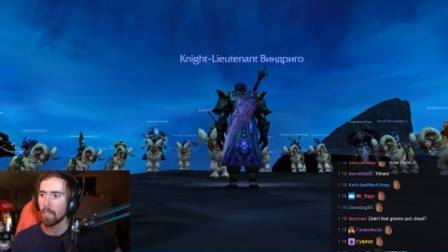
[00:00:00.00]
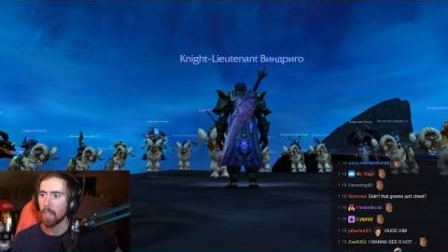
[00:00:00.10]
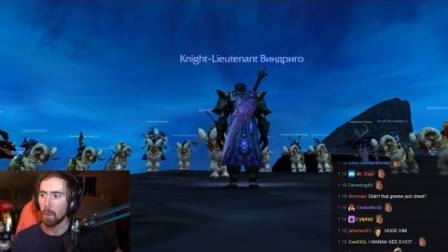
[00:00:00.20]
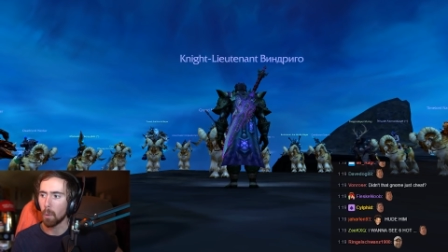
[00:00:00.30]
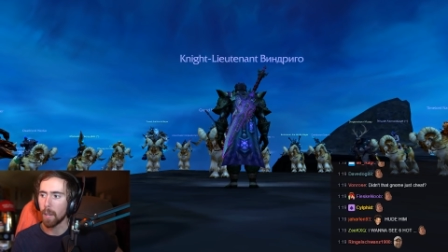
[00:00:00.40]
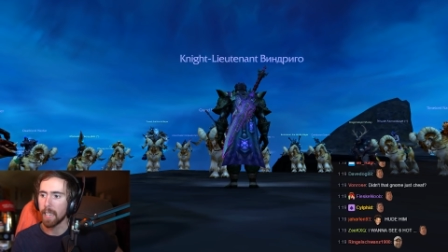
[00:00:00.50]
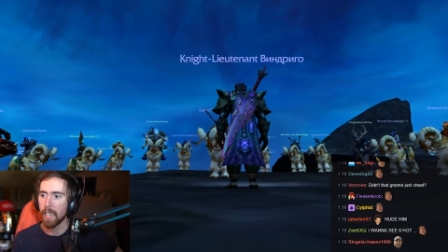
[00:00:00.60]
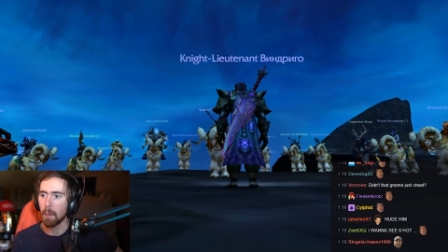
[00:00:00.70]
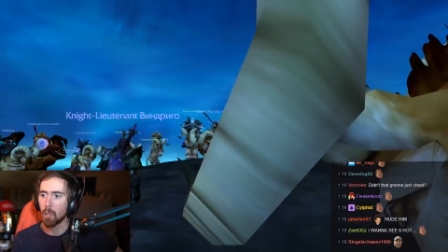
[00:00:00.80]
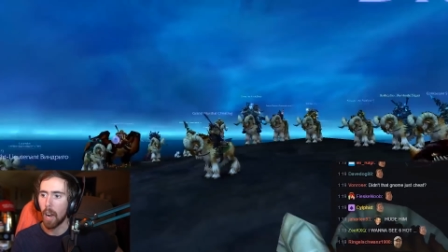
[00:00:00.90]
That way we can
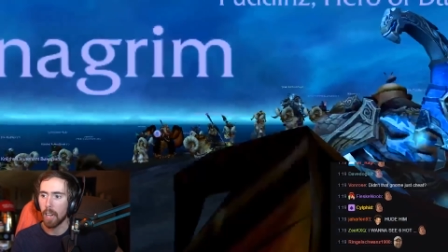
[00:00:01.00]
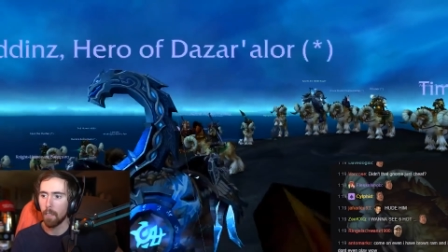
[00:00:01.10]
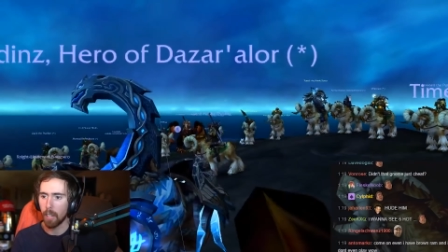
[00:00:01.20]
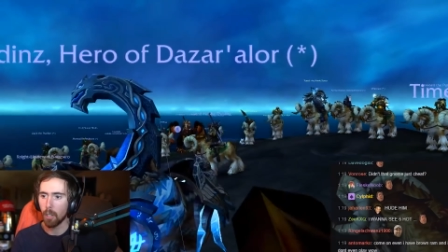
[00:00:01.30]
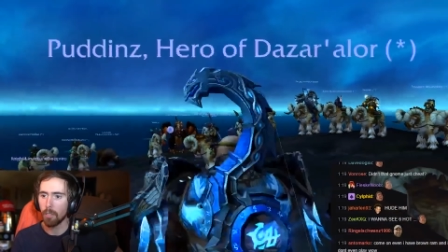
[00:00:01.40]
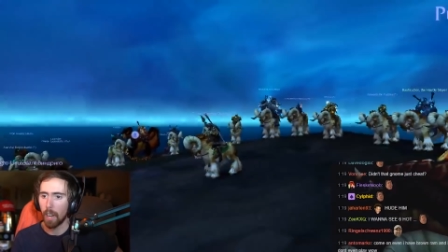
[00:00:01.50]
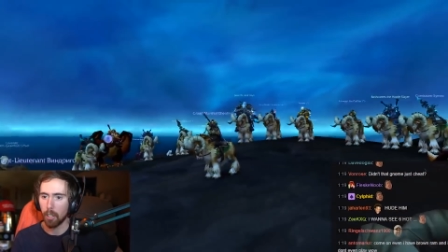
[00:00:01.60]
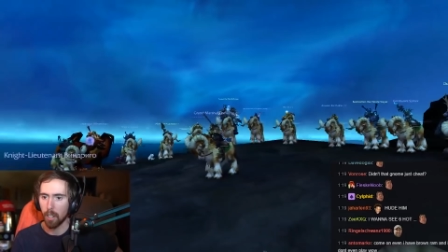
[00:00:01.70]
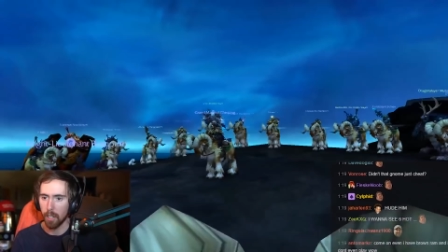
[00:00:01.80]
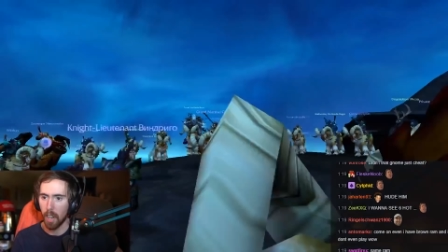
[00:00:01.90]
keep track of like who's
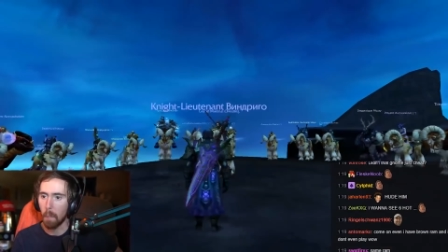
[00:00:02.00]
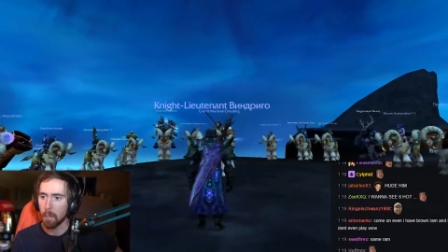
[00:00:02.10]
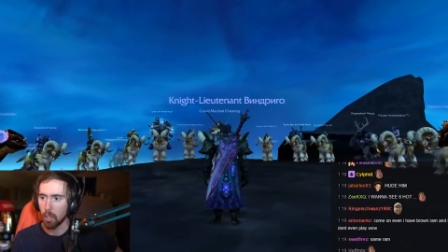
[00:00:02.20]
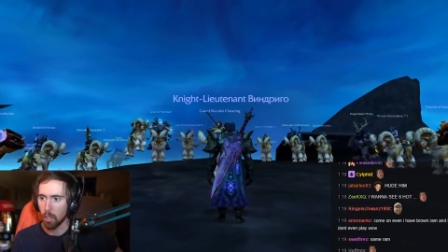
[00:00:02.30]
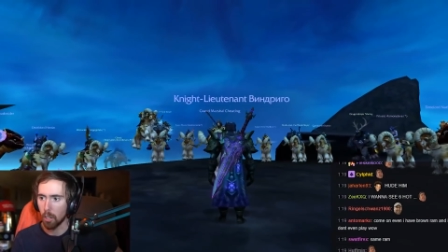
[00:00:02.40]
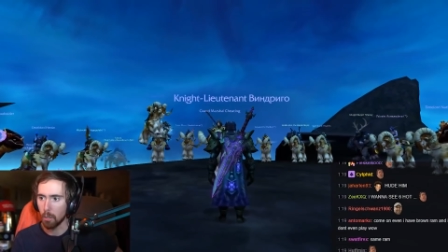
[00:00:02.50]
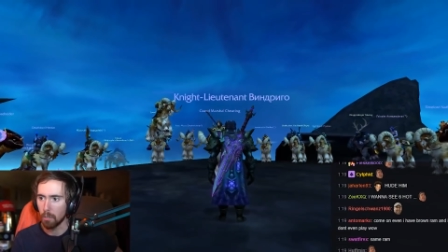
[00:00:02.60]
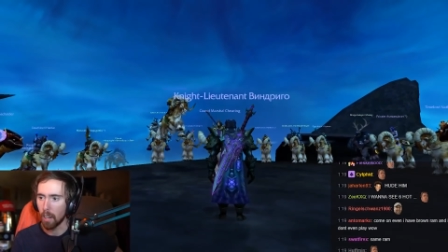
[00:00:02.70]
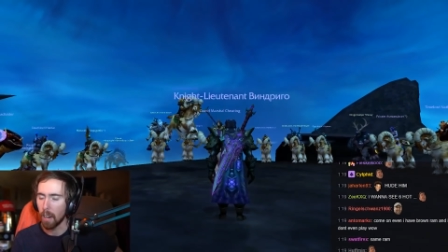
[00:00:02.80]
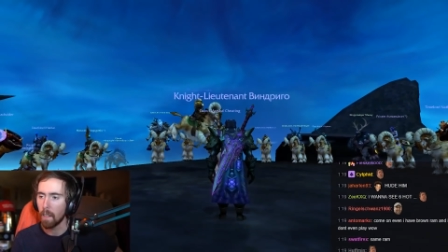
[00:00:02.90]
actually in the competition and who's
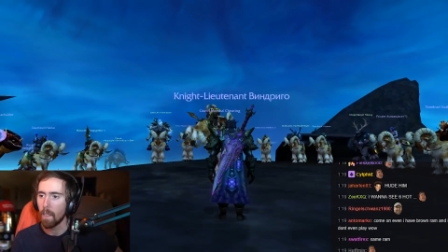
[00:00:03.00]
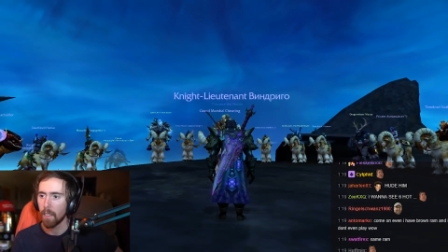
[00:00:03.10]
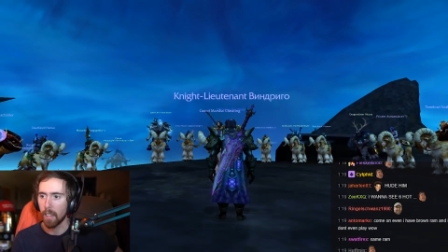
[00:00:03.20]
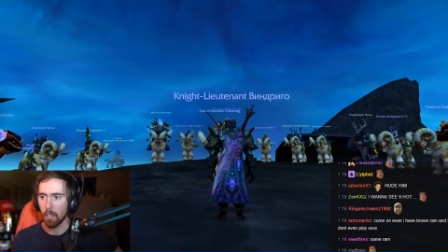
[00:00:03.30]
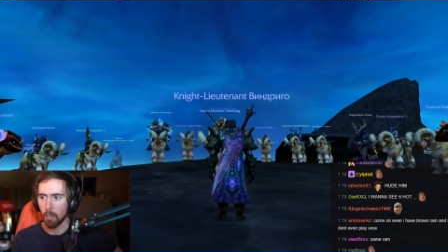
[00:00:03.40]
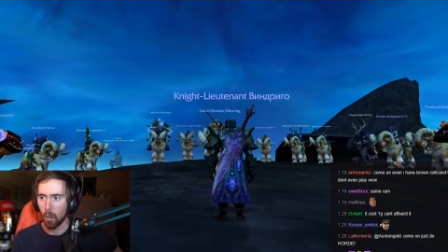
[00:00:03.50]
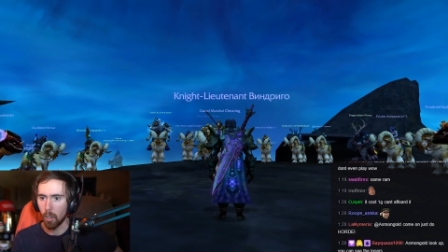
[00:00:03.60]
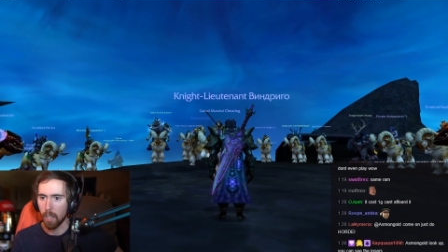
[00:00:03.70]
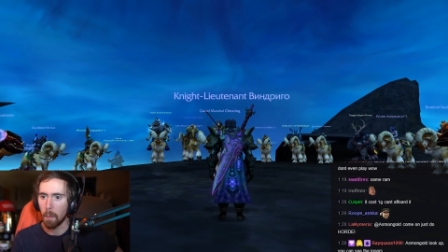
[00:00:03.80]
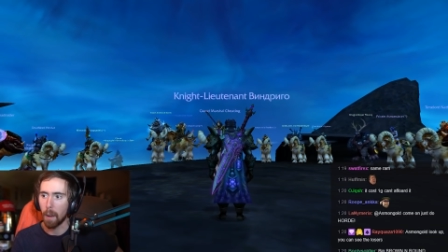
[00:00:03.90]
not. Because it's harder
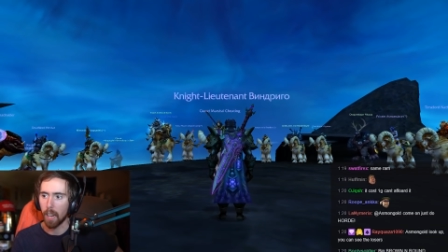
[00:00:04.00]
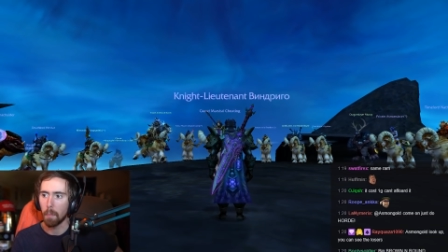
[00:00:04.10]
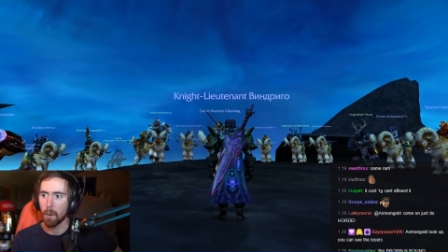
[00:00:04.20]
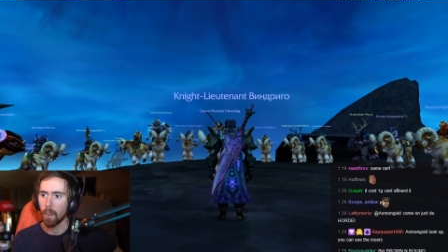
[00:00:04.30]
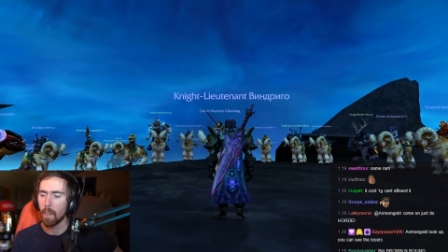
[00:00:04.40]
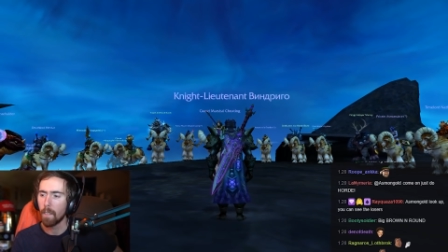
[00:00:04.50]
to get back up here.